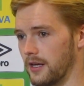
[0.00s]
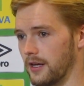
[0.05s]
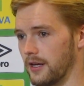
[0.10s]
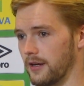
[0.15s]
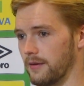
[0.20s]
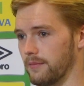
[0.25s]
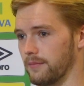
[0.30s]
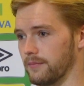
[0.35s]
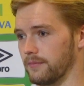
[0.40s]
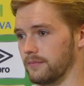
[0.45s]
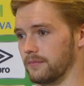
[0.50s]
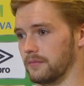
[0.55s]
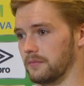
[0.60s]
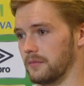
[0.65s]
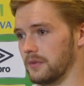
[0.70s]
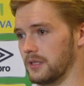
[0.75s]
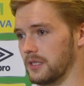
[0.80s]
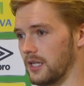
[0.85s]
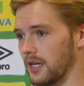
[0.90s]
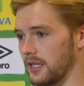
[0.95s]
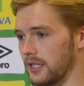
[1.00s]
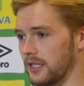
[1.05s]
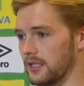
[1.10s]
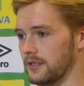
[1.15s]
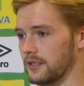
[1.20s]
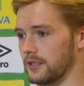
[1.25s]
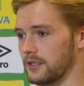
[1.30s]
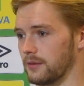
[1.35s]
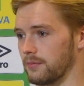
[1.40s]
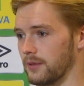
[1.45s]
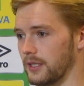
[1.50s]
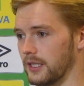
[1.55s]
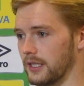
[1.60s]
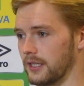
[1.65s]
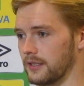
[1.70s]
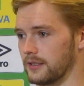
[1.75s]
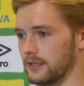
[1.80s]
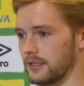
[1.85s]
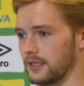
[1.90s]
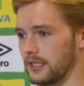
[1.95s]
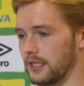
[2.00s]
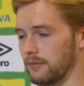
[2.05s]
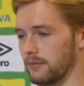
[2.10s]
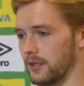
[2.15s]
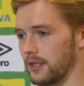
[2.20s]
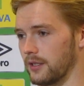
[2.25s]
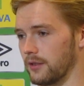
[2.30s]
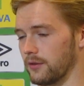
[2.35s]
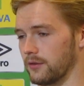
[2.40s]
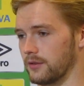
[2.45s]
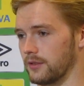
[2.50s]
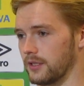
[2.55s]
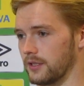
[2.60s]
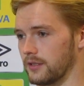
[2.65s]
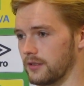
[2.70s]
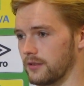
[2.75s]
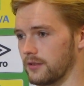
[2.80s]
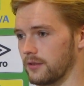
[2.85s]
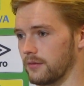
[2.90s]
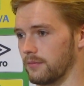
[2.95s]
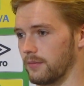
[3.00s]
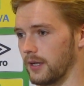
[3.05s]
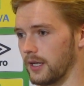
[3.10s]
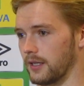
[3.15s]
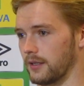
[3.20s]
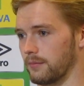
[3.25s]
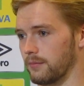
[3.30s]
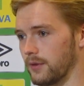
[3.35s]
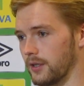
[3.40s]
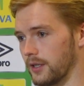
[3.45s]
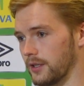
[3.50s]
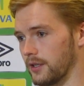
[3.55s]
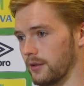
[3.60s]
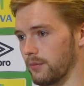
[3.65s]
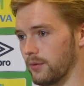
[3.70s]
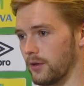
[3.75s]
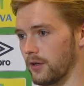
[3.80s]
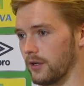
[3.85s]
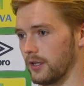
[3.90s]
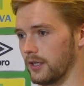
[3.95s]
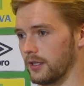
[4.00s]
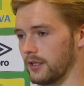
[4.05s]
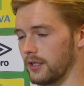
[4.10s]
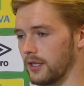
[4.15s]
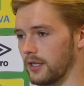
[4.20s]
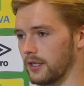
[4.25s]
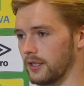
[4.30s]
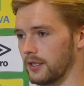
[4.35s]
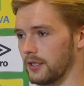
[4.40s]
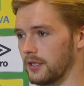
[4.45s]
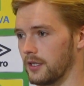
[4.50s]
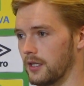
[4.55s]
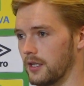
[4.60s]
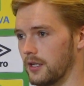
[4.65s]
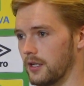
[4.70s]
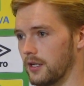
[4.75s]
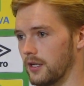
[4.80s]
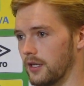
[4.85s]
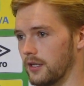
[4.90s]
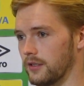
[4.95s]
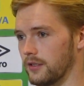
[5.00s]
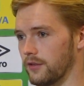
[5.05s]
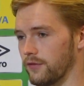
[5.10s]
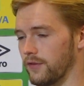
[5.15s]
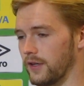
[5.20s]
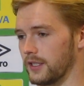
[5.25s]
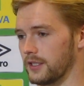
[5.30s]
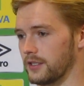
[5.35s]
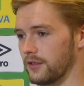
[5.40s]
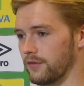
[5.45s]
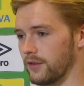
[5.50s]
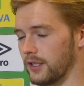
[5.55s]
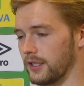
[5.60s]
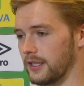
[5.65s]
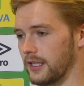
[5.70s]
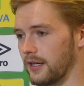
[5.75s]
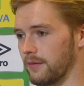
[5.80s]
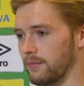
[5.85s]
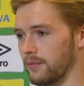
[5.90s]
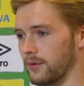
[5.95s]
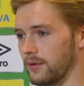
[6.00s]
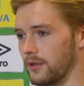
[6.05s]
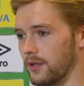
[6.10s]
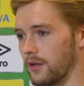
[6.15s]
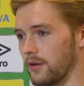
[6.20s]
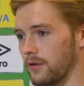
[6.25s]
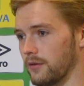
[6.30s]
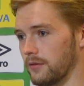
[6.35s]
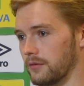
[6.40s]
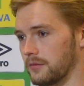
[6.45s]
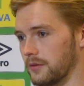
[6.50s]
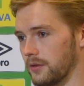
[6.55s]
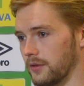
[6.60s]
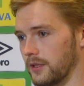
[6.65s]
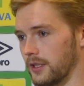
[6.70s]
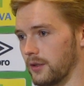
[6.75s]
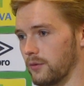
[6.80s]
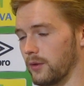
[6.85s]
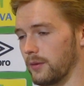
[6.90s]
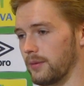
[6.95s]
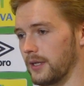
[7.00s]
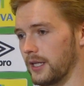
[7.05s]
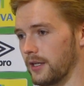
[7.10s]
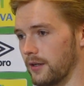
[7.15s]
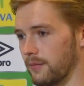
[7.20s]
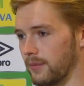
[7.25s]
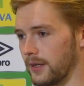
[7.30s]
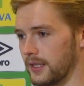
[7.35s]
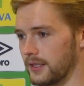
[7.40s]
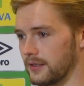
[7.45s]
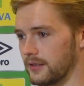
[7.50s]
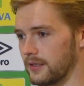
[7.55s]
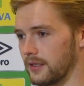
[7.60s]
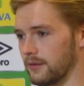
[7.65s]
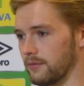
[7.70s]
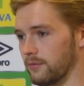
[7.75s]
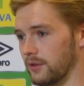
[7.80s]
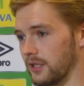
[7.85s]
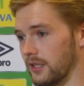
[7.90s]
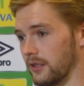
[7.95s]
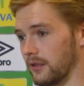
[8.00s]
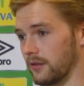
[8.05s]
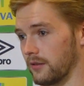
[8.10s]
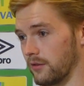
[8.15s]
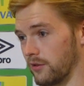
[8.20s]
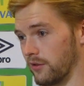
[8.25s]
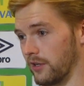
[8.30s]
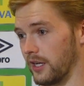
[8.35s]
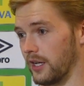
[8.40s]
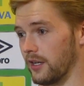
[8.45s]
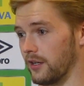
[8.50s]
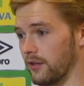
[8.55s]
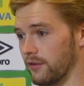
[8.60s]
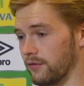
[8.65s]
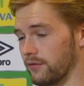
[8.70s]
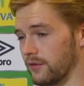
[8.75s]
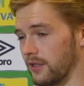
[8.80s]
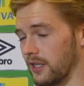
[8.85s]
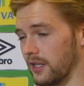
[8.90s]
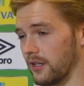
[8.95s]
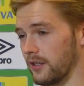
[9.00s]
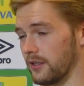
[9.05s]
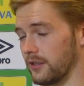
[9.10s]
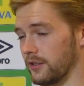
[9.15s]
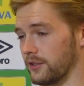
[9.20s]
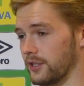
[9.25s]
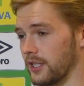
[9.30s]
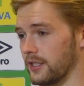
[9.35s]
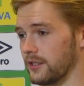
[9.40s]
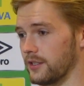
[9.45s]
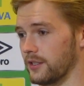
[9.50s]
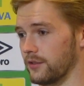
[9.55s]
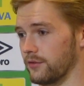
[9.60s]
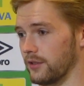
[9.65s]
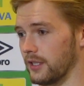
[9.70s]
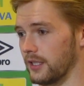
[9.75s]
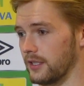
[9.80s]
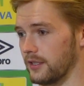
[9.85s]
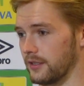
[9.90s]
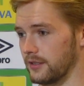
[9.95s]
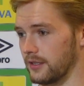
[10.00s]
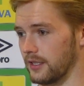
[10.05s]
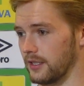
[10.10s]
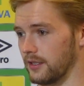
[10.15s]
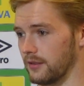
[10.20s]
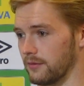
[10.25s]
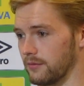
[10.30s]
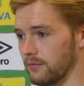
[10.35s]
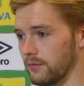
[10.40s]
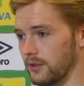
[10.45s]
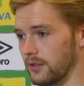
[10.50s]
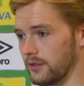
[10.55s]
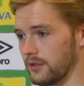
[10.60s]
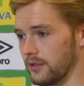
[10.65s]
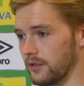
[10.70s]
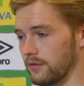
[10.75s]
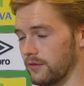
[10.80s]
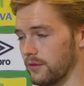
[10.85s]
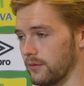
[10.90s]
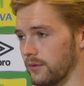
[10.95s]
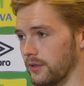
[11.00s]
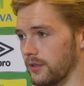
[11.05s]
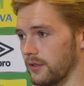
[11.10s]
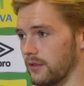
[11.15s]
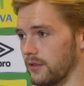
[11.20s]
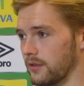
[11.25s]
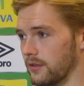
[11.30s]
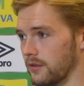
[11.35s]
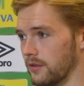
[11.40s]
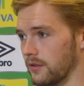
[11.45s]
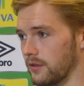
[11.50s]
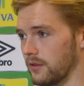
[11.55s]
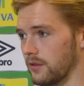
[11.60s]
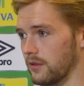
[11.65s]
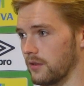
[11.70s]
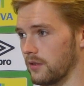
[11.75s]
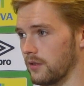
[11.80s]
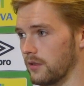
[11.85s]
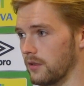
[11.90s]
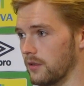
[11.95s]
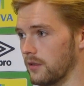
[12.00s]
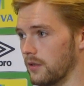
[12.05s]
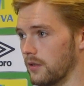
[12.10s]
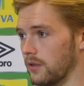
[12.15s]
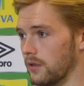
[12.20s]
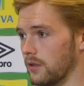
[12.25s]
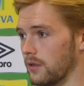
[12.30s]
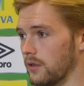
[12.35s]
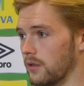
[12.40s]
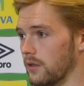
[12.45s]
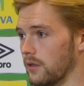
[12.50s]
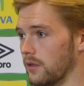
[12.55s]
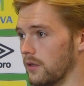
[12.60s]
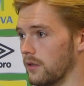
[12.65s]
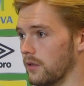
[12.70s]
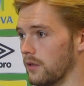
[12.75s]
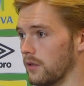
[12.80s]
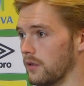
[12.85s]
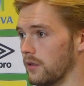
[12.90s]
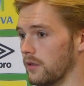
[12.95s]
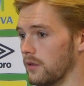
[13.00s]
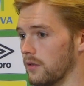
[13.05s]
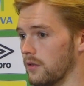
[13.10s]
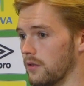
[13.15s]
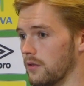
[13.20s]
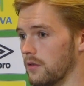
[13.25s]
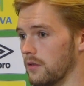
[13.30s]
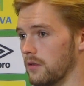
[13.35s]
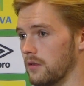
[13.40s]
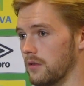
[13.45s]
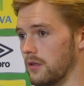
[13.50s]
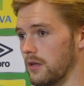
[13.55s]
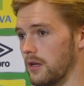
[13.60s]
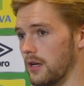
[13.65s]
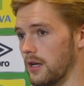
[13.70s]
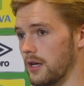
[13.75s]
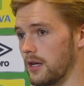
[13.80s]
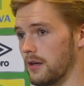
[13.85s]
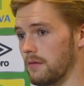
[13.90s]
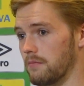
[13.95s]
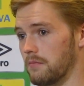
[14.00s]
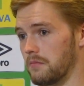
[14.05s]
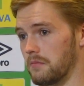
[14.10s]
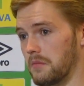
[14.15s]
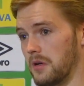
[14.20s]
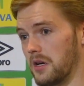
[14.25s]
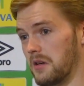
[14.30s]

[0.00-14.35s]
Um, it's not easy to play against a team that you know sits back behind the ball and, and is defensive like that. But no, I don't think we played our best, and we didn't create enough clear-cut chances really to say we deserve to win. What about the goal? Was it preventable? Um,